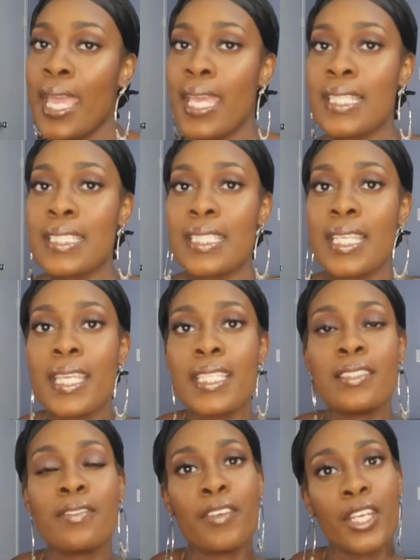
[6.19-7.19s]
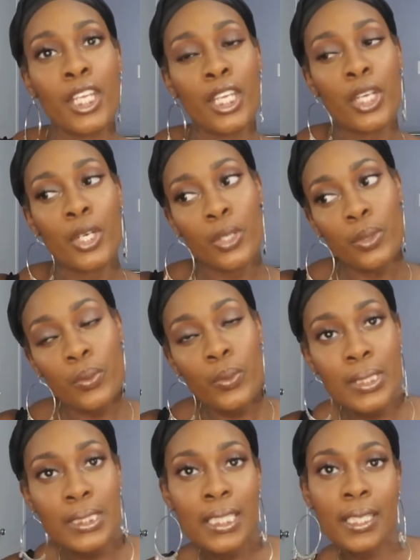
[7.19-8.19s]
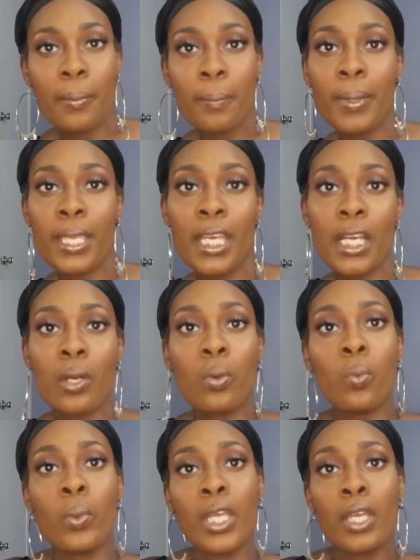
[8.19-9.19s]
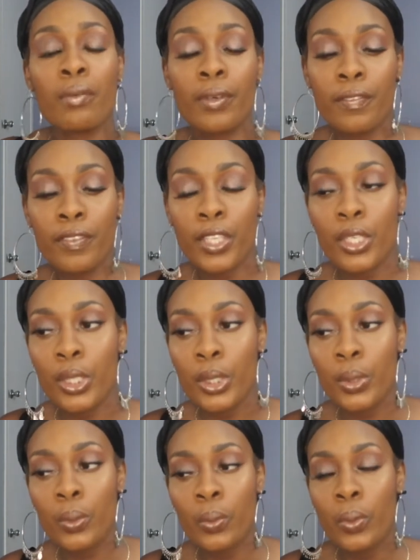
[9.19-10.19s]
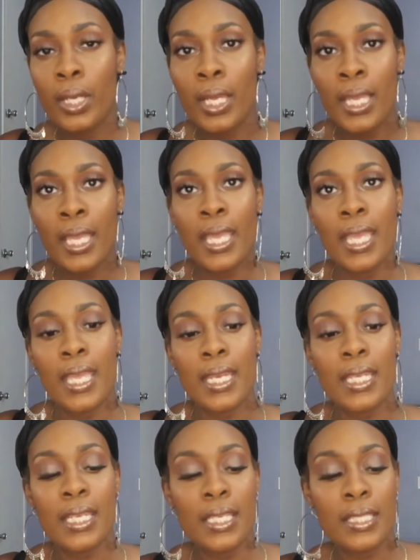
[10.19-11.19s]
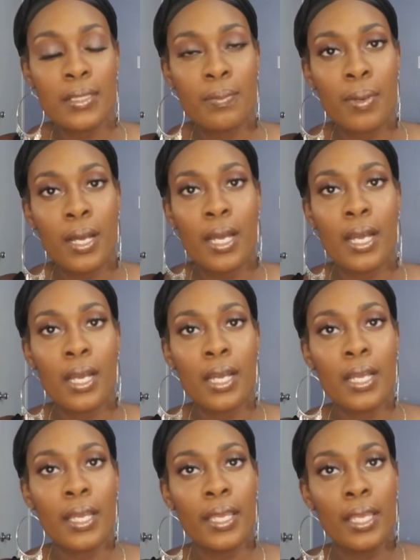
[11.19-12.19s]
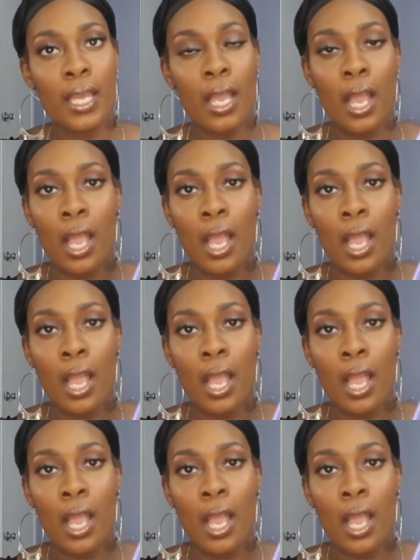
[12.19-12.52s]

In today's video it's gonna be a wig review and it is by